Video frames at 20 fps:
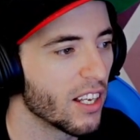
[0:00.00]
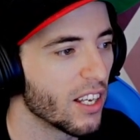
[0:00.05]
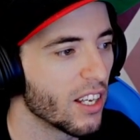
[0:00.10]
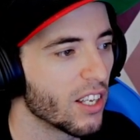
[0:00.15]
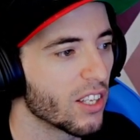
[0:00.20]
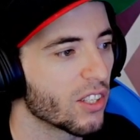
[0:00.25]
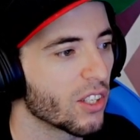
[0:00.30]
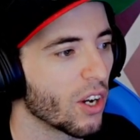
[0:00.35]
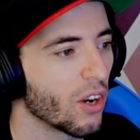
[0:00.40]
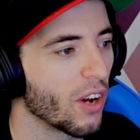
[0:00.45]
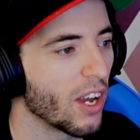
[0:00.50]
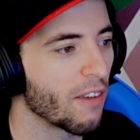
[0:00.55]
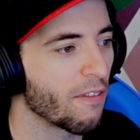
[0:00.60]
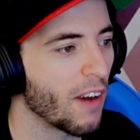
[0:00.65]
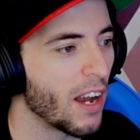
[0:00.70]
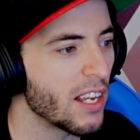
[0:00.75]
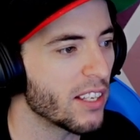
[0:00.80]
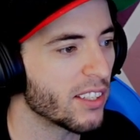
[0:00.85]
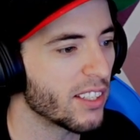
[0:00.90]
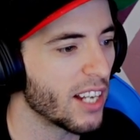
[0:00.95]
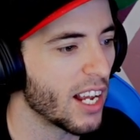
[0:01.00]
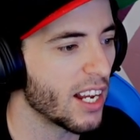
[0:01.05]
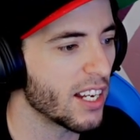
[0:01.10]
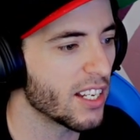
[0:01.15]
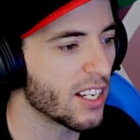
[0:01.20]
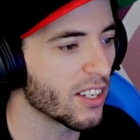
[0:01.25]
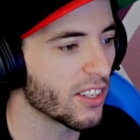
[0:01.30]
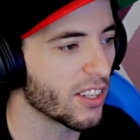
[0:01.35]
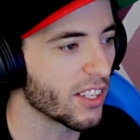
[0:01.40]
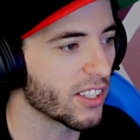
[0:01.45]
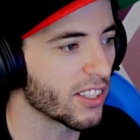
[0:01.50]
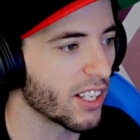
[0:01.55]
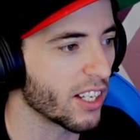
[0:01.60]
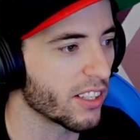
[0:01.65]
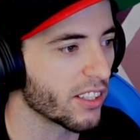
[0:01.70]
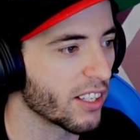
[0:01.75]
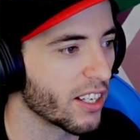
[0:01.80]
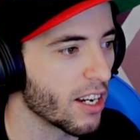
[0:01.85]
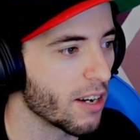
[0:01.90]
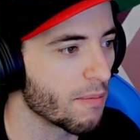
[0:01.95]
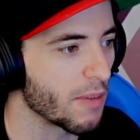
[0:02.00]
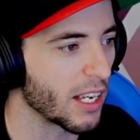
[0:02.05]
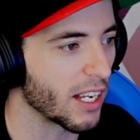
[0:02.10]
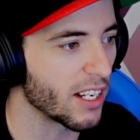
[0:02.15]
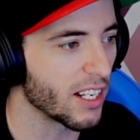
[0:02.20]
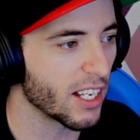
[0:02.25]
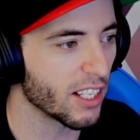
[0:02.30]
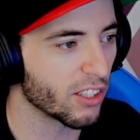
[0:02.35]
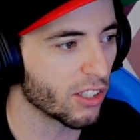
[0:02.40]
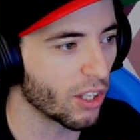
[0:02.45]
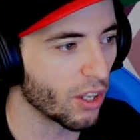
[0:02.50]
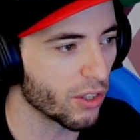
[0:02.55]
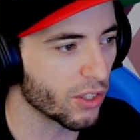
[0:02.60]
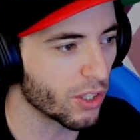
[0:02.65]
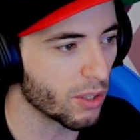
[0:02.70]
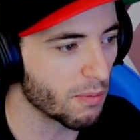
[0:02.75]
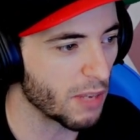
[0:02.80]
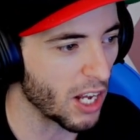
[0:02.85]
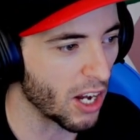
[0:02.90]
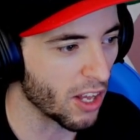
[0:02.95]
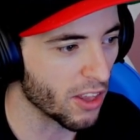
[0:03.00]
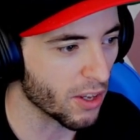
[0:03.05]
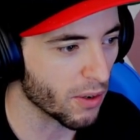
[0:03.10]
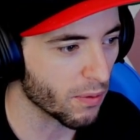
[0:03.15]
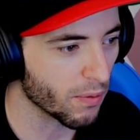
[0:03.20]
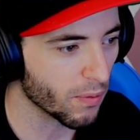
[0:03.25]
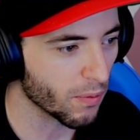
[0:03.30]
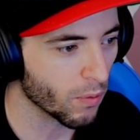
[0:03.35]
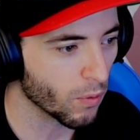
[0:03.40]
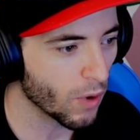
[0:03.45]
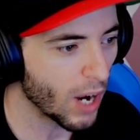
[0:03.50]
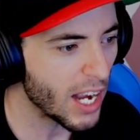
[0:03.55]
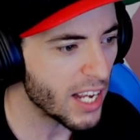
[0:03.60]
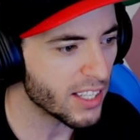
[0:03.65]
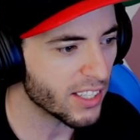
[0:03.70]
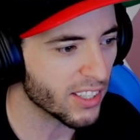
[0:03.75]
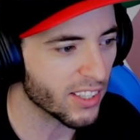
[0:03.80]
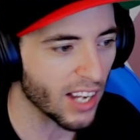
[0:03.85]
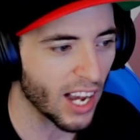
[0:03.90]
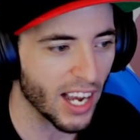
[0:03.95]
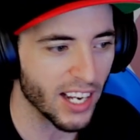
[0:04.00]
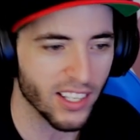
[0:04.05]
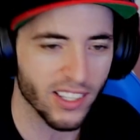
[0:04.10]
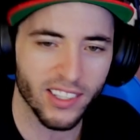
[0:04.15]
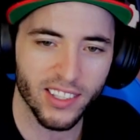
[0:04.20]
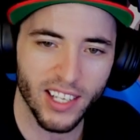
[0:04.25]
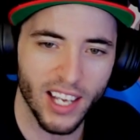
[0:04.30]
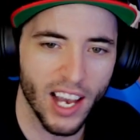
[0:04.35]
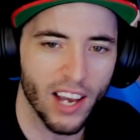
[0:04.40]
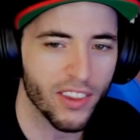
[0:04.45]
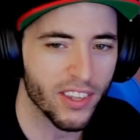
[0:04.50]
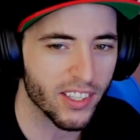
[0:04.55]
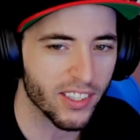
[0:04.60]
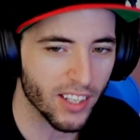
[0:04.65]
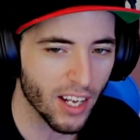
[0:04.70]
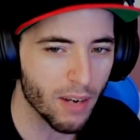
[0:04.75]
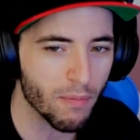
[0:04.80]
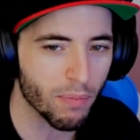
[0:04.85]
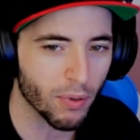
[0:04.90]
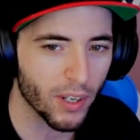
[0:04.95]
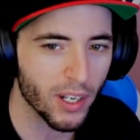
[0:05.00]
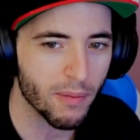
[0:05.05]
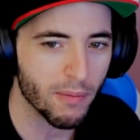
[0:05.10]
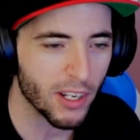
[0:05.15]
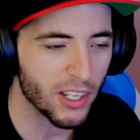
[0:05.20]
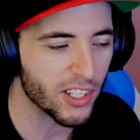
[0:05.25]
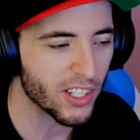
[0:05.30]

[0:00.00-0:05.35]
So if I stand here and the sun's coming and he gets close to me on the right side, you see how the sun pretty much